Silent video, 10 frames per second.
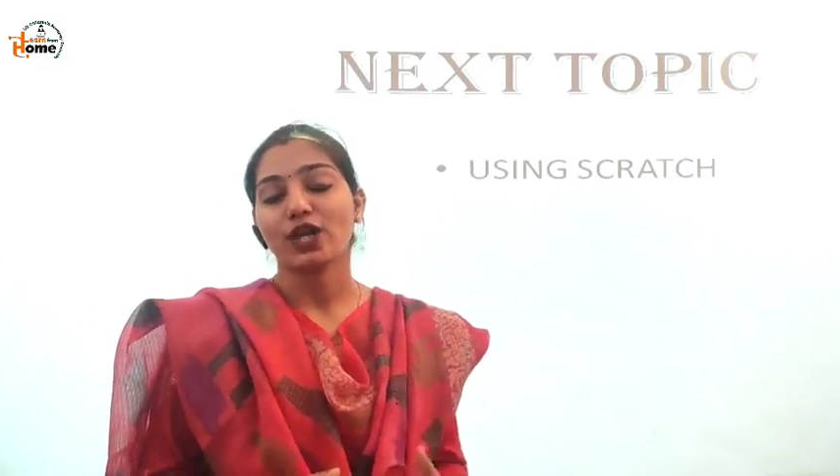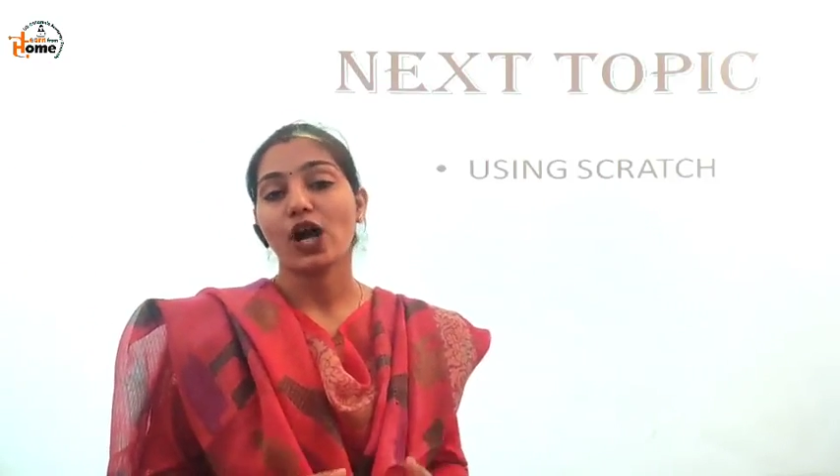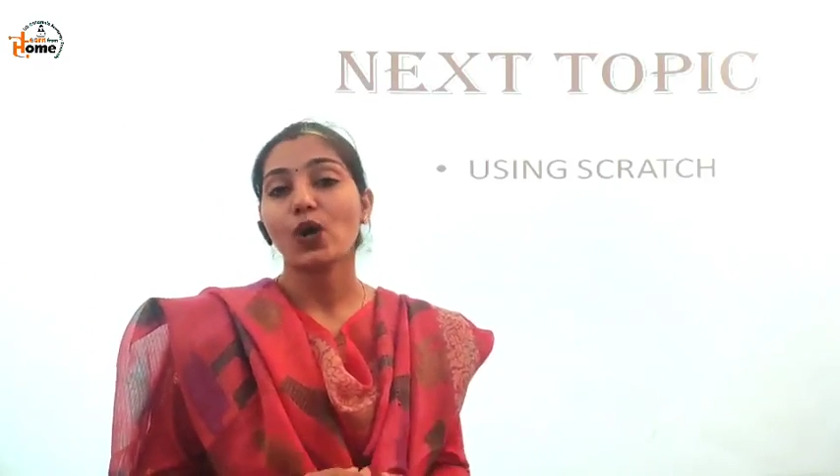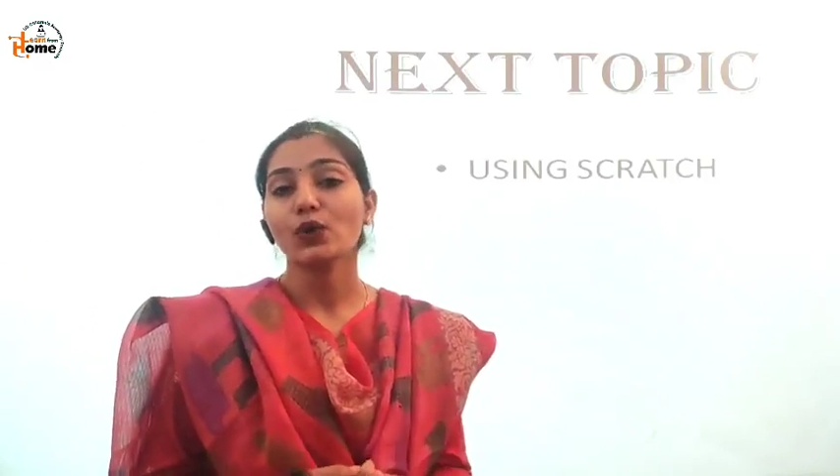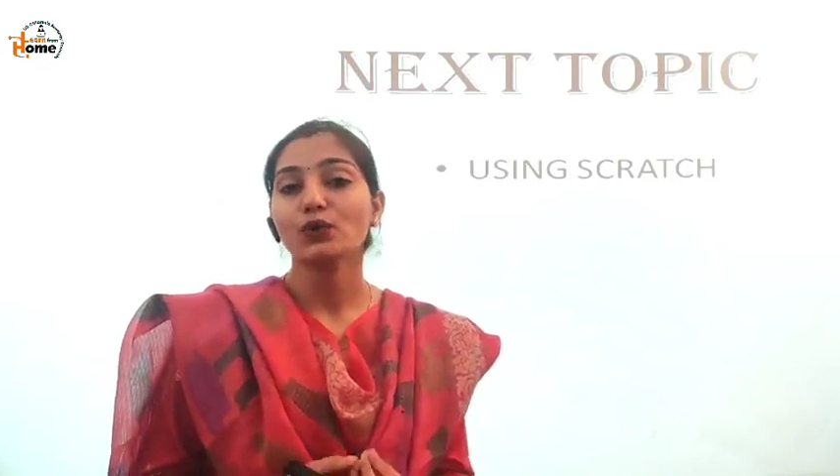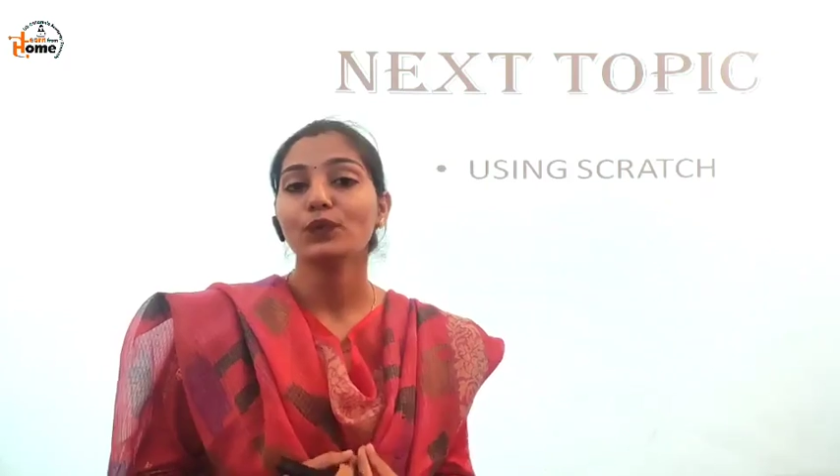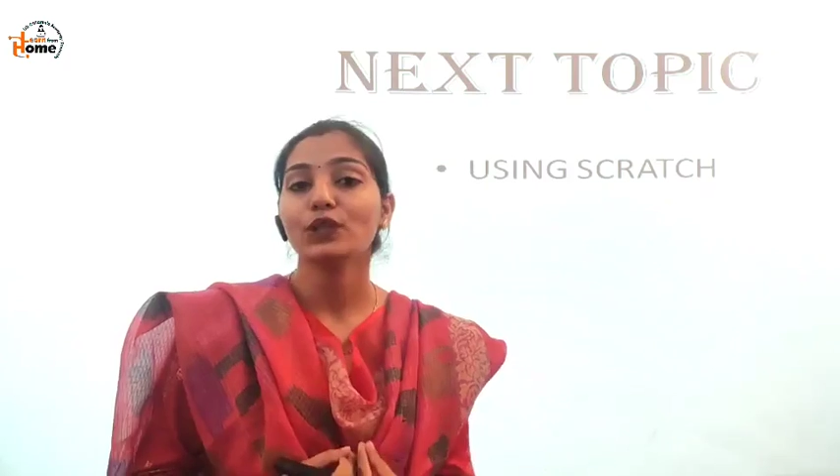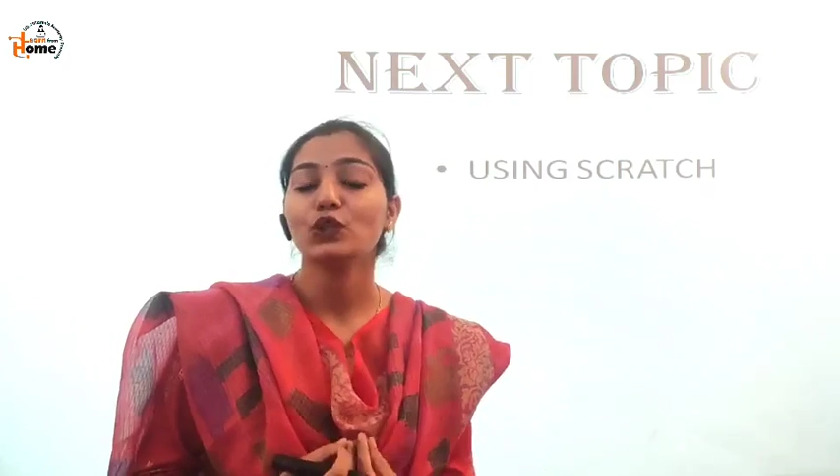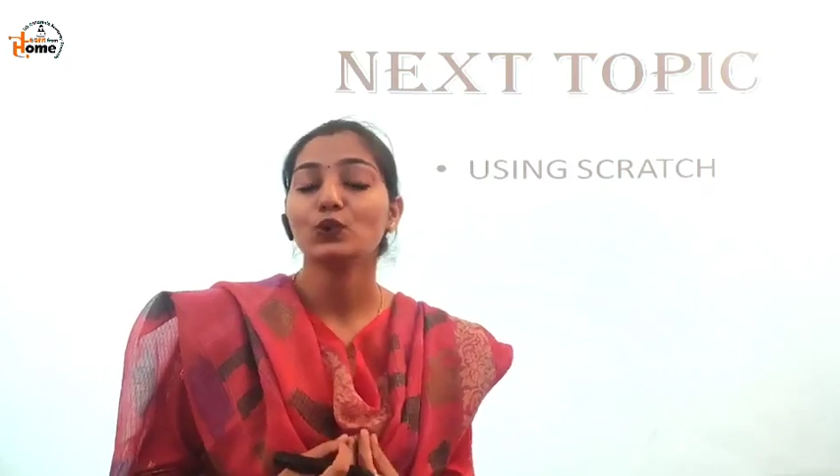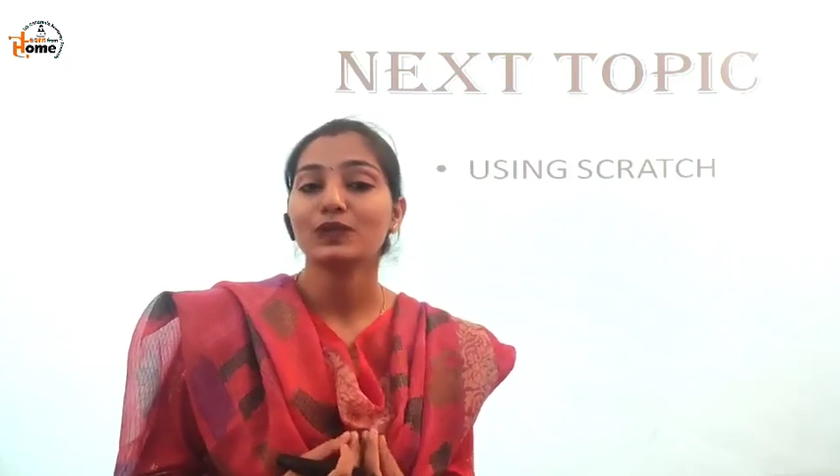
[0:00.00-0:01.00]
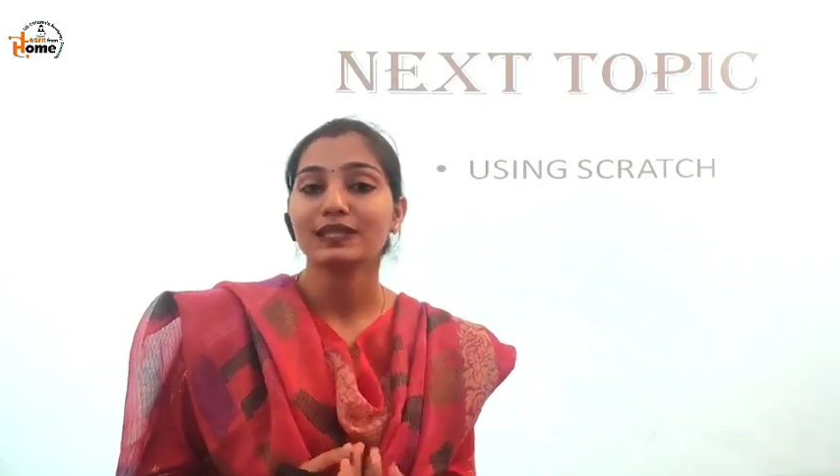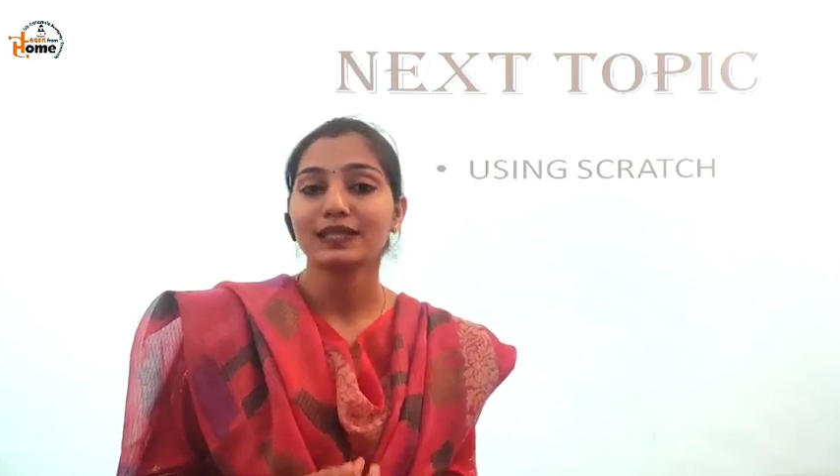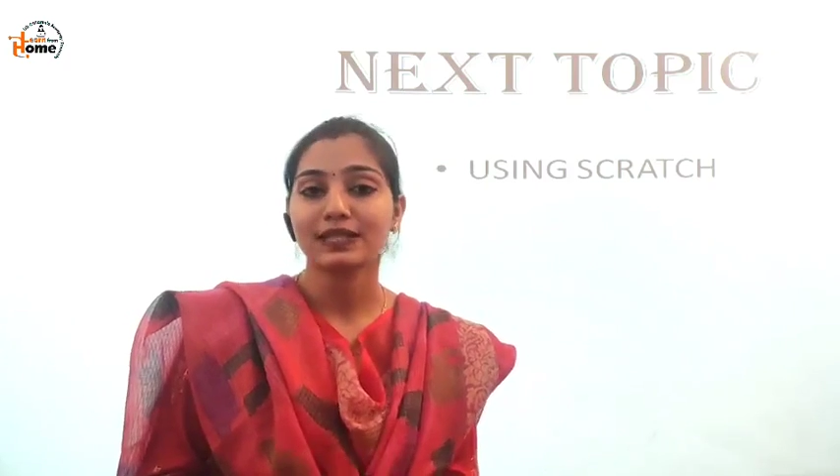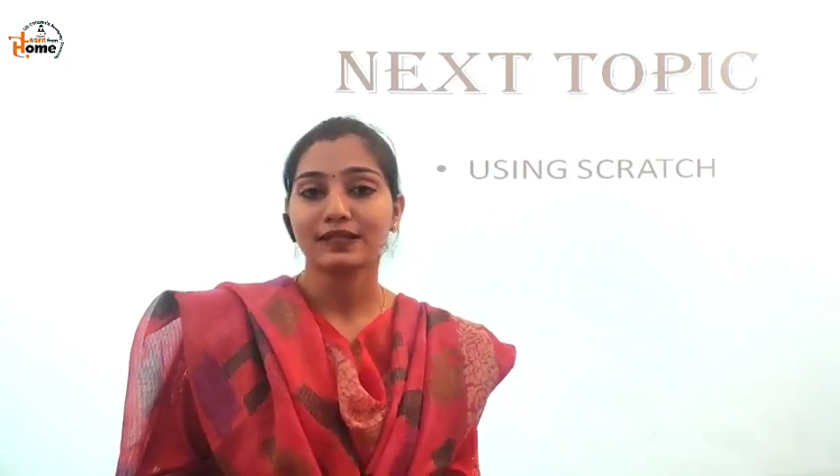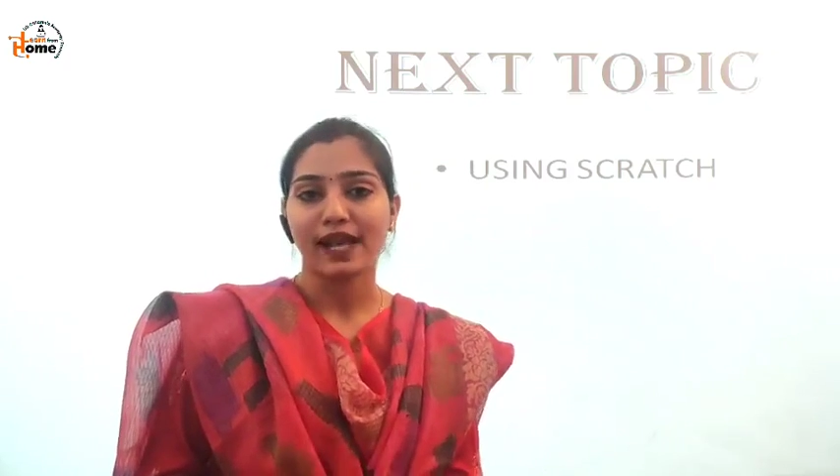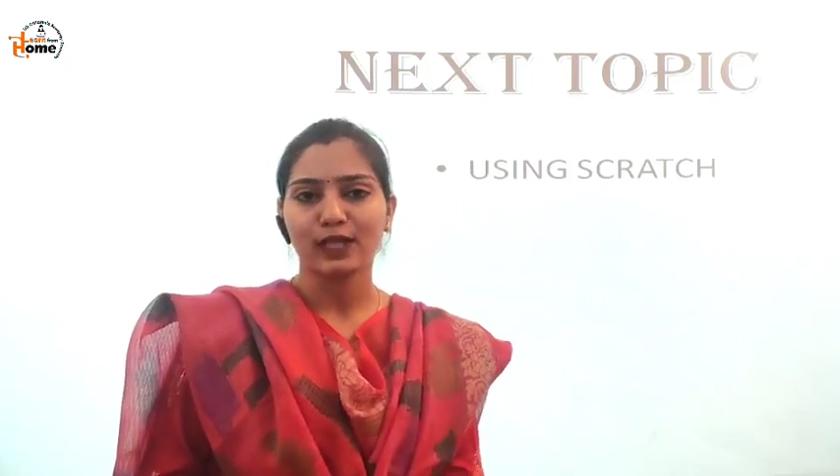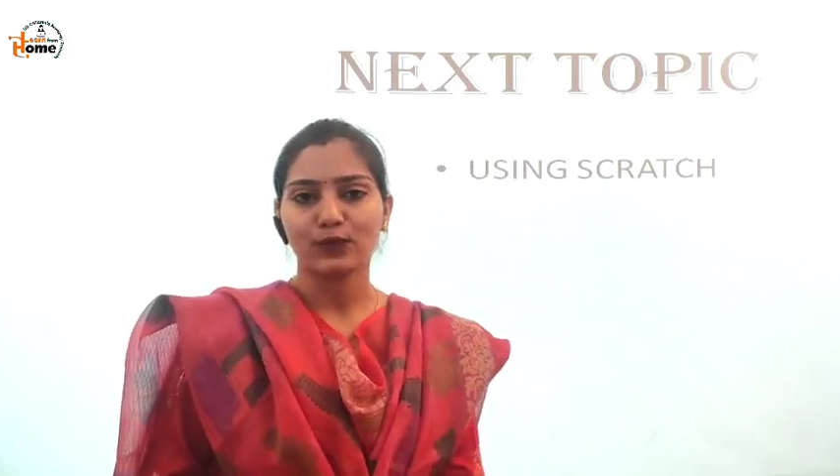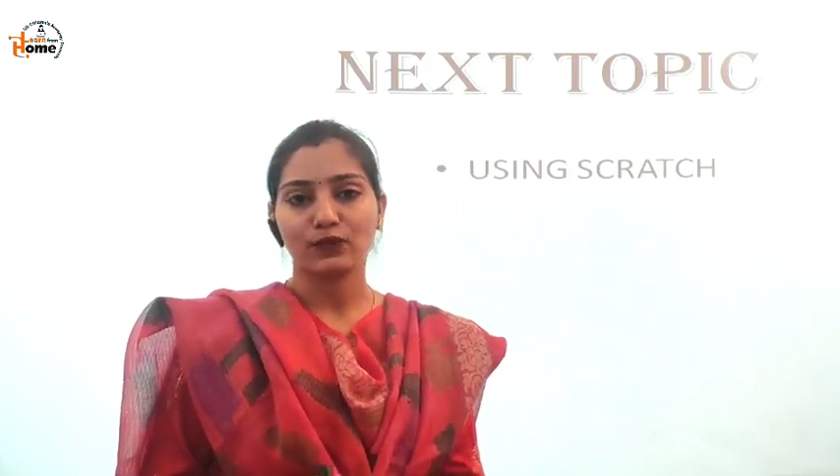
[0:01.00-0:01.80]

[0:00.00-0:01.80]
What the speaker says: How you will use the Scratch.